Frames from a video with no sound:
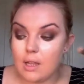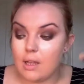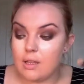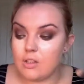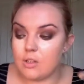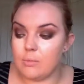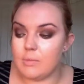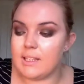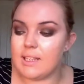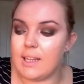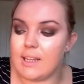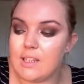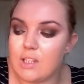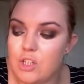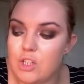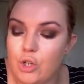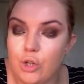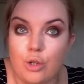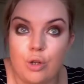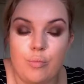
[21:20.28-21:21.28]
It's almost say it's
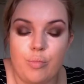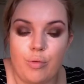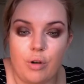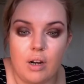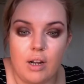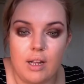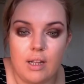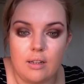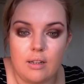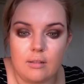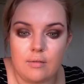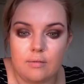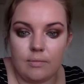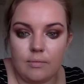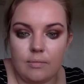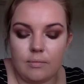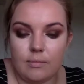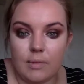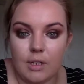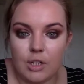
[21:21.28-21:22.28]
too bright.
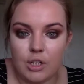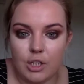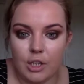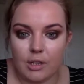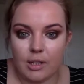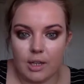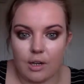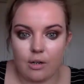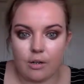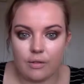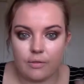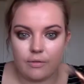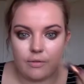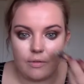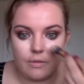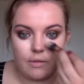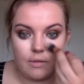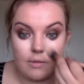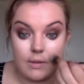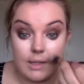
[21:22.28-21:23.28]
I'm going to turn that
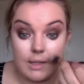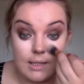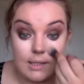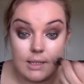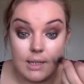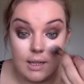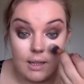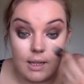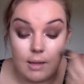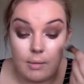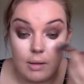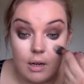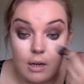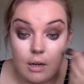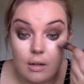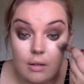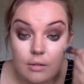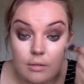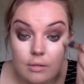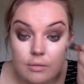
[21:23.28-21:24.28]
off. You can see that better.